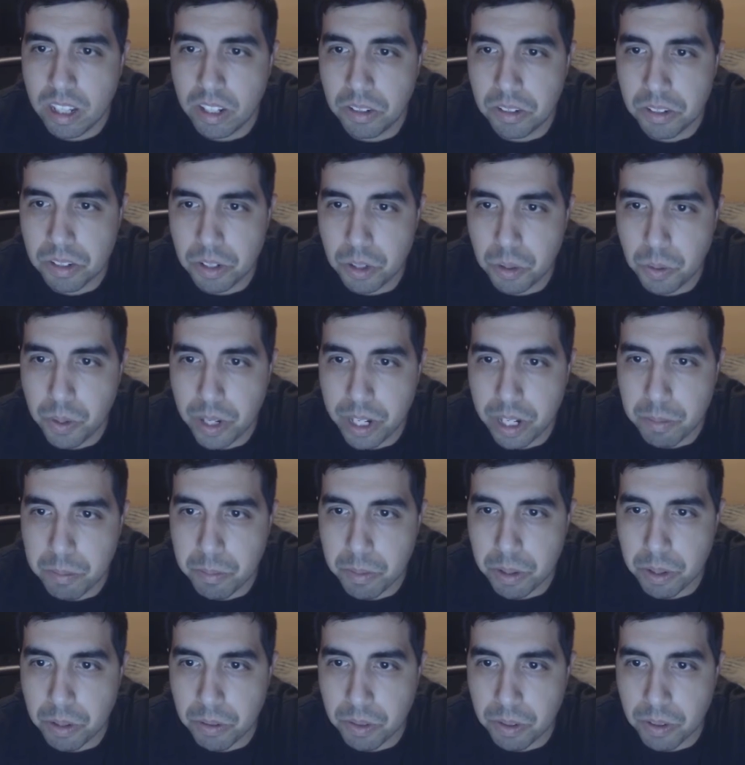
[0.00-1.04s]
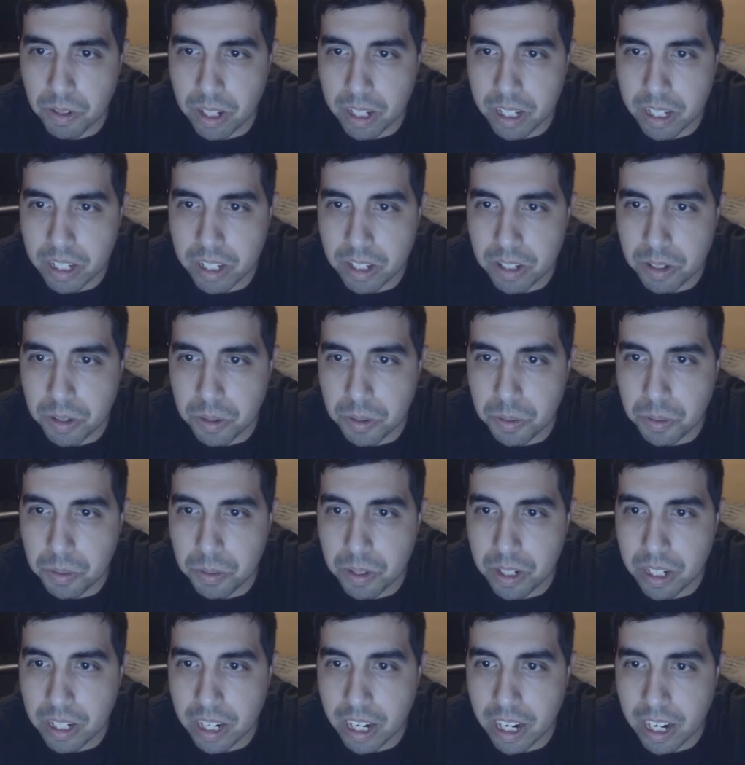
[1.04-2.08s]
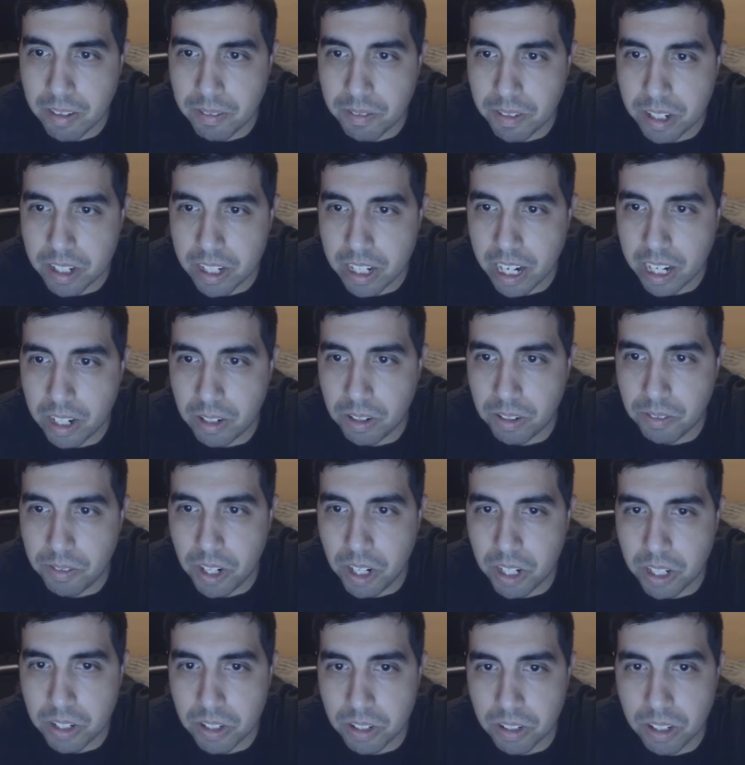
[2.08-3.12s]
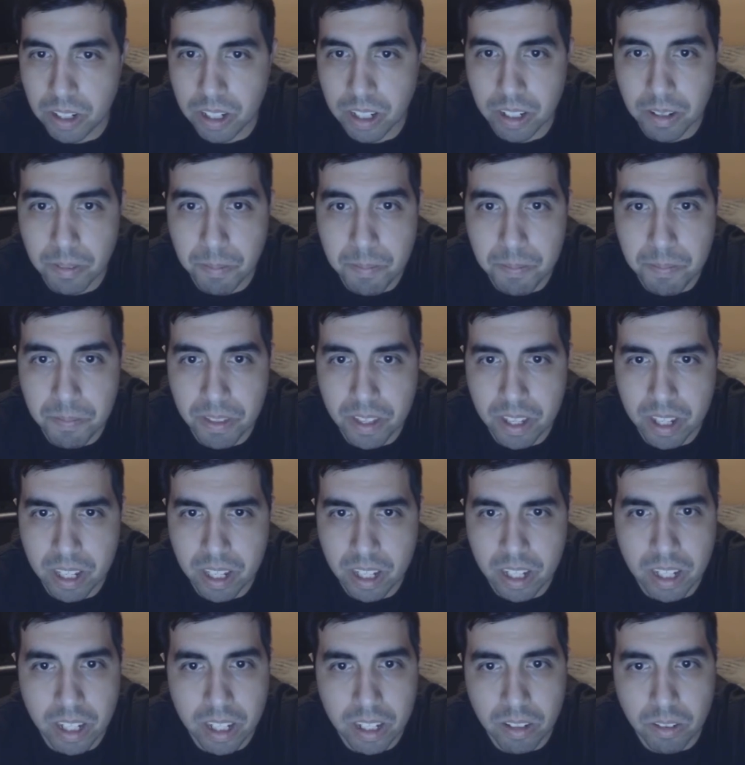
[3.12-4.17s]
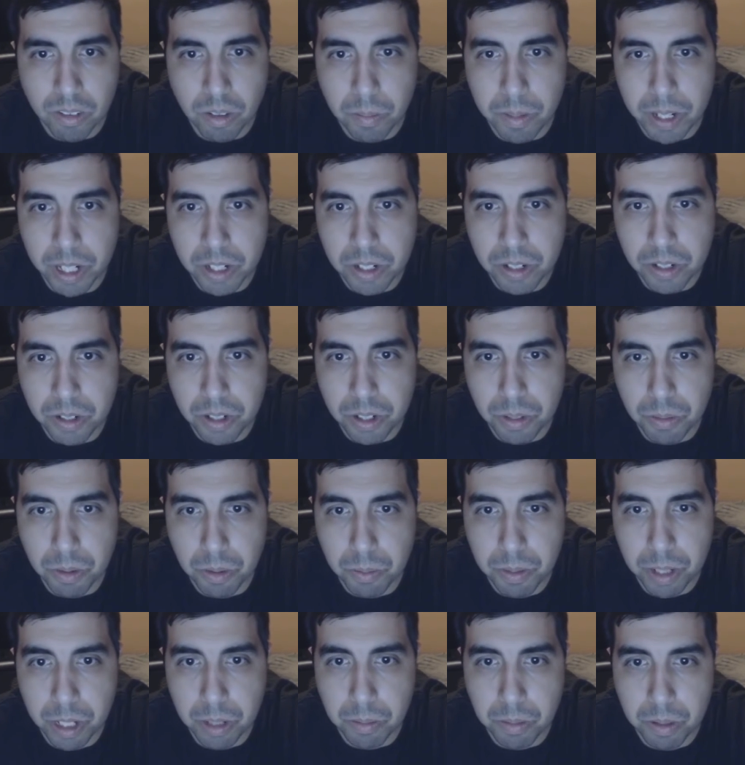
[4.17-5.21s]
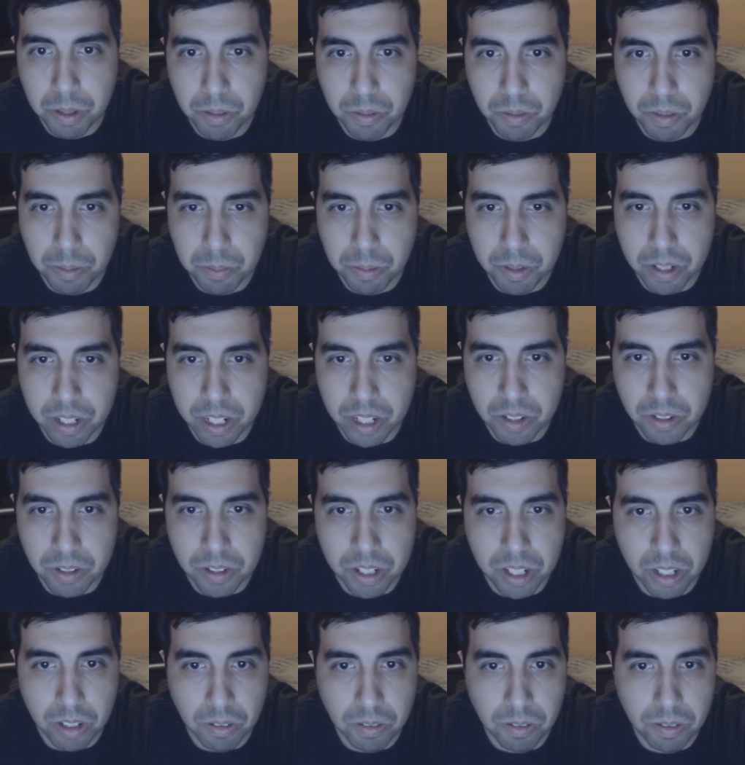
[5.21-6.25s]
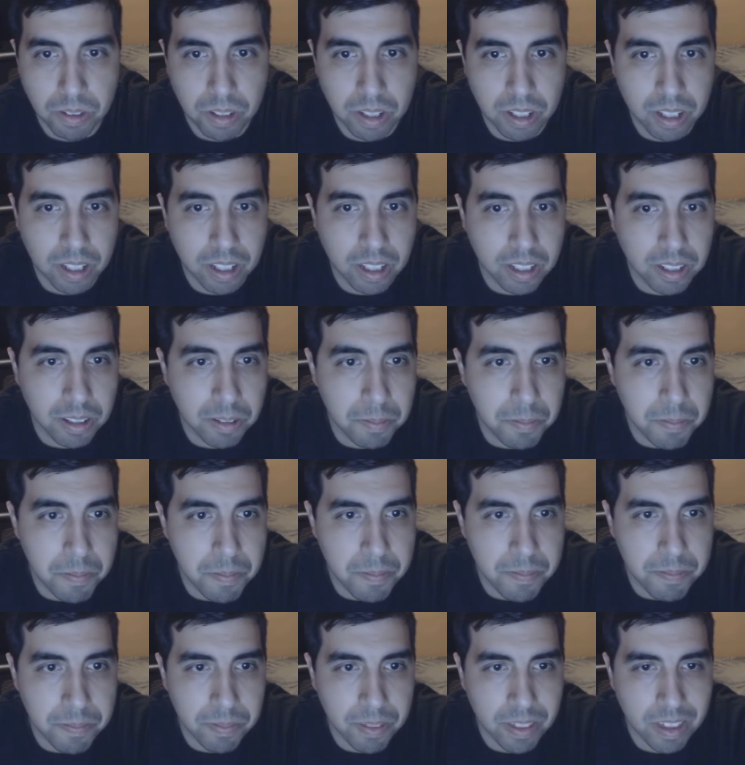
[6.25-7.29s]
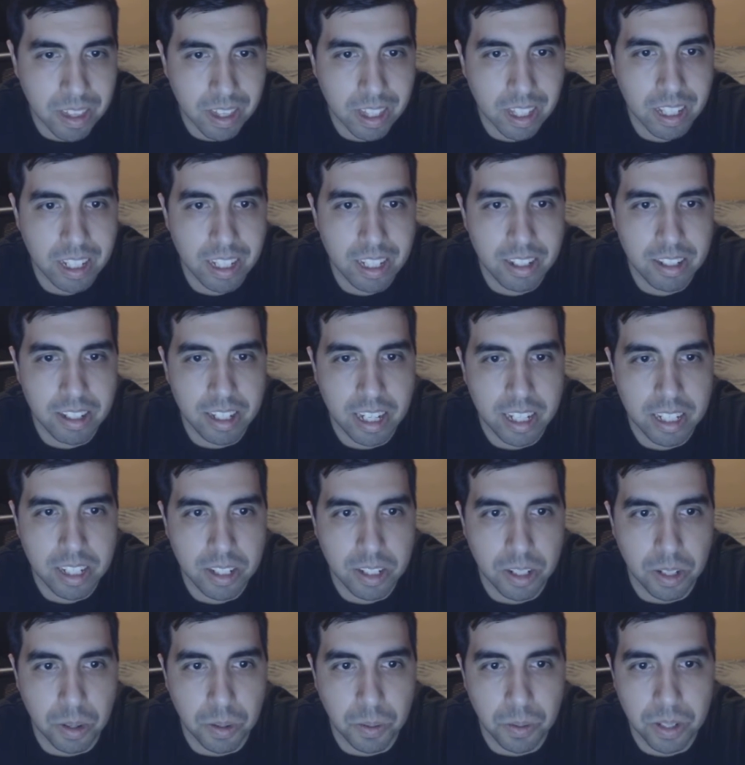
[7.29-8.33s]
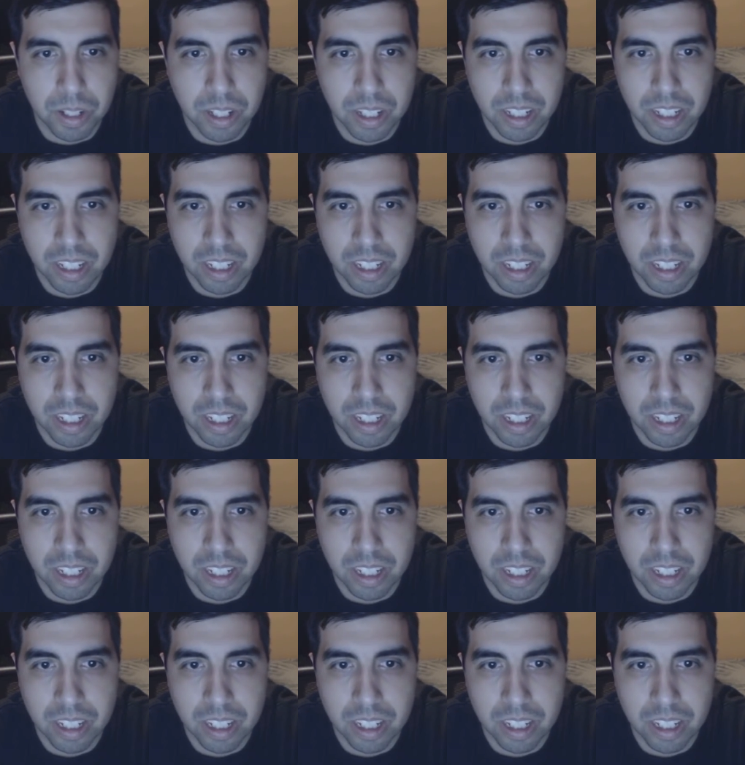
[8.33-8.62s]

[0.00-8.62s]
There's no way a murderer like you can have the title of Hunter. We'll make sure you won't be able to represent yourself. Is that so?